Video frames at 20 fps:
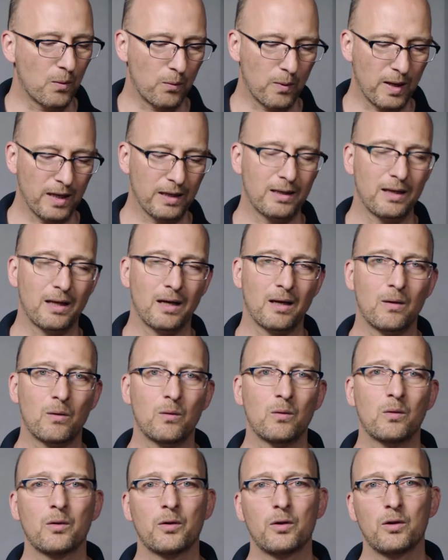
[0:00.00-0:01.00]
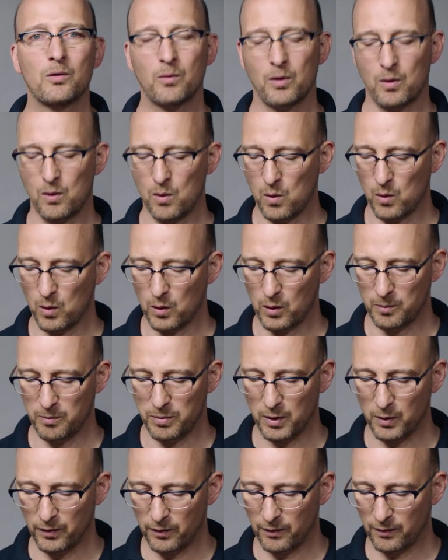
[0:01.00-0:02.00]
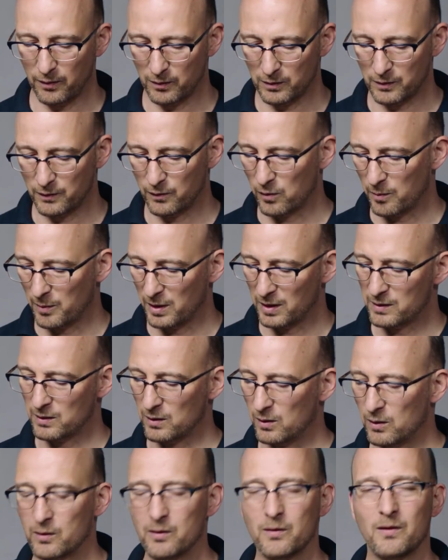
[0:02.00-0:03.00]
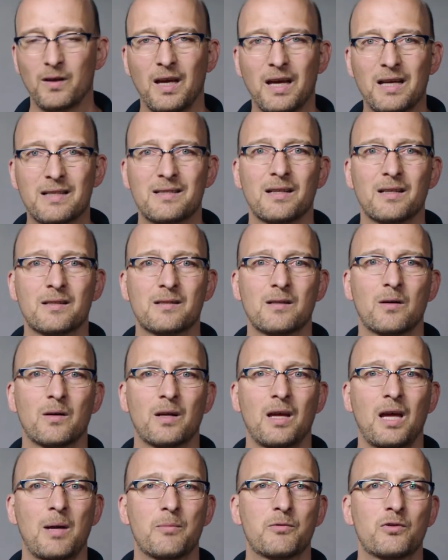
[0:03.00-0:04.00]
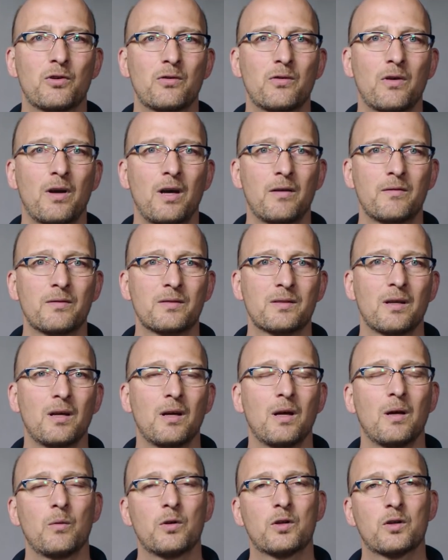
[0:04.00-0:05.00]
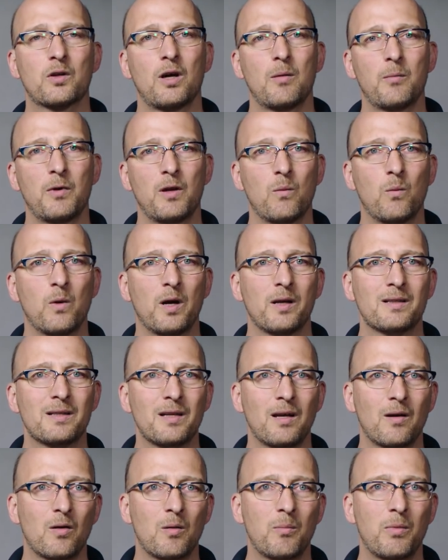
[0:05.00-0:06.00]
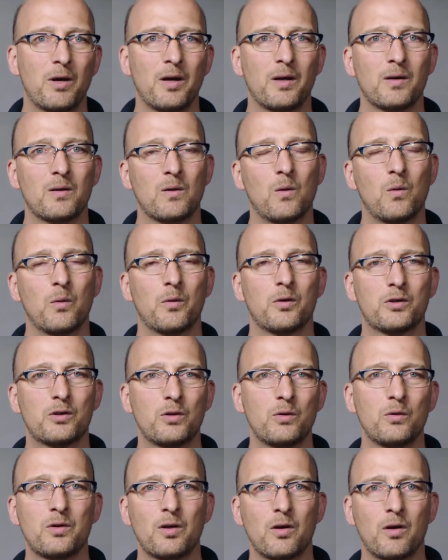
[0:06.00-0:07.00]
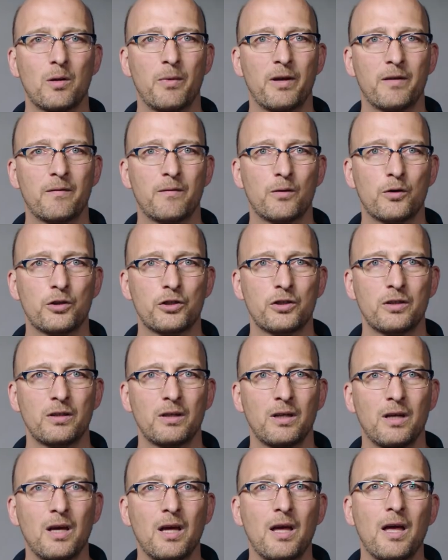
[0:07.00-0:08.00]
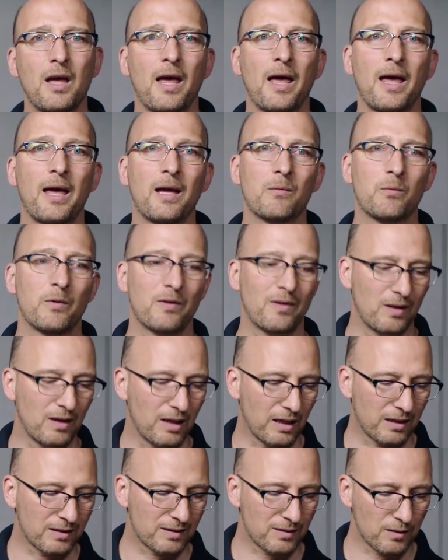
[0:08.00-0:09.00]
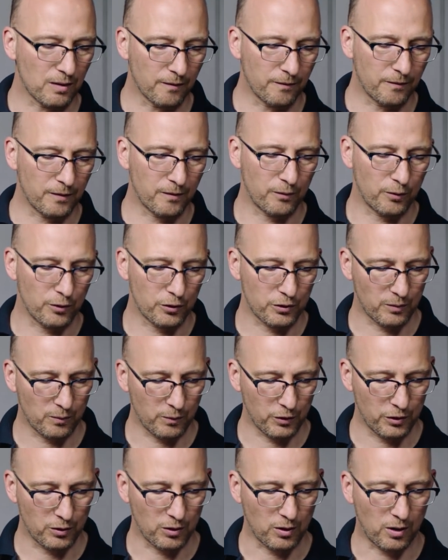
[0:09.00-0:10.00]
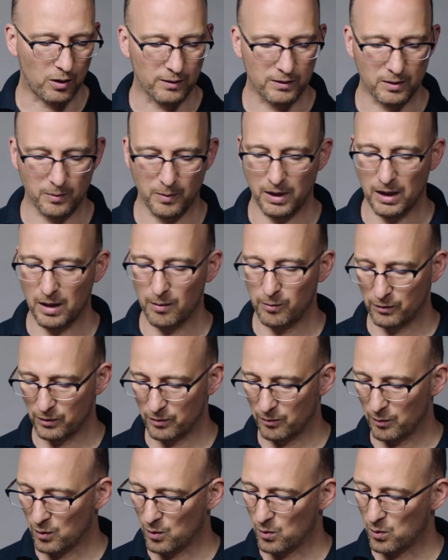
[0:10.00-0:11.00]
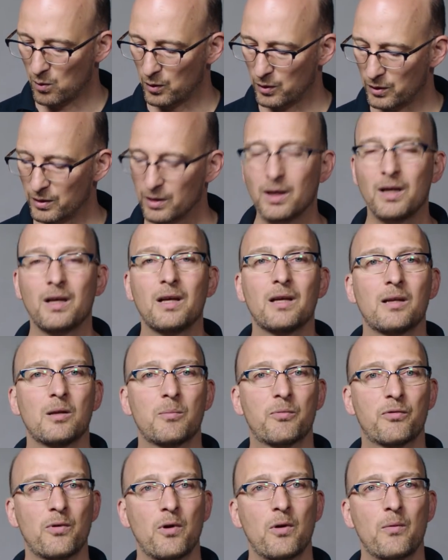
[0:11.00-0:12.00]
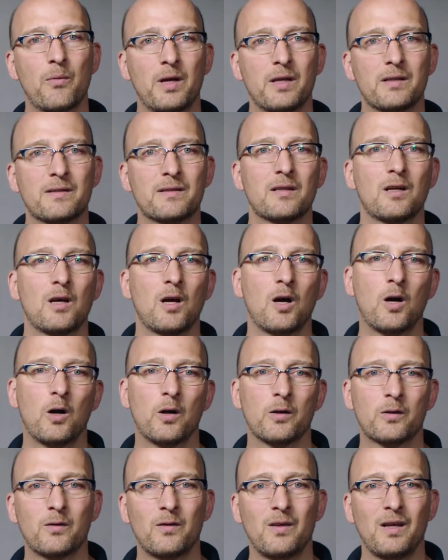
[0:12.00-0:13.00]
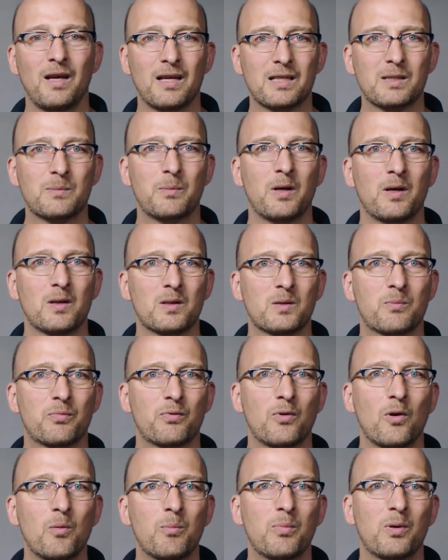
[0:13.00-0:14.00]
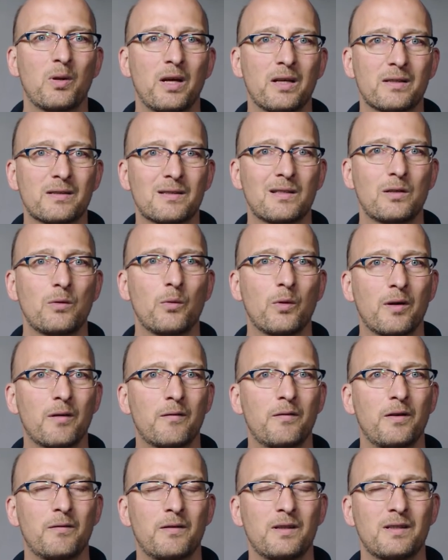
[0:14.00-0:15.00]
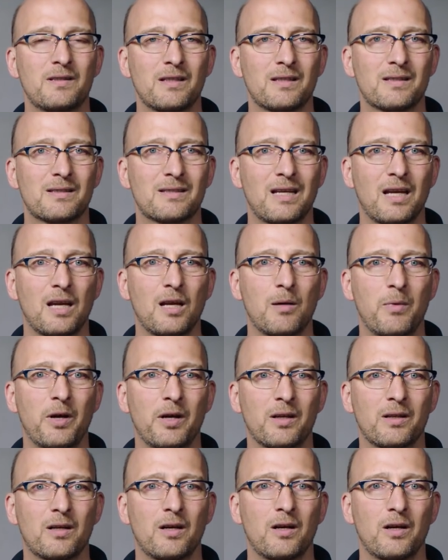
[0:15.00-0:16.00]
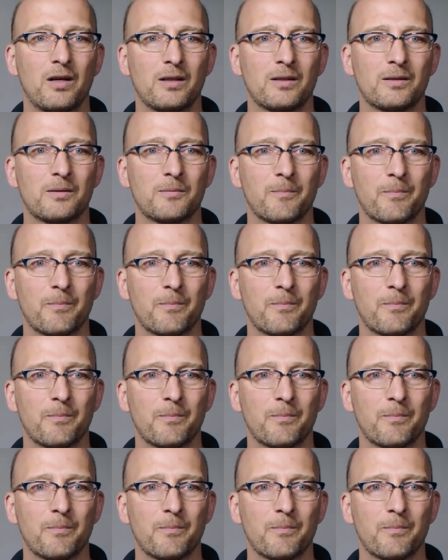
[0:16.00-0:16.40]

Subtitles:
Right now, you record both of those formats onto the SXR capture drives, which come in a 1 terabyte or a 2 terabyte version. And with the next software version, we should also be able to record the ProRes onto the SBS Pro Plus 256 gigabyte card.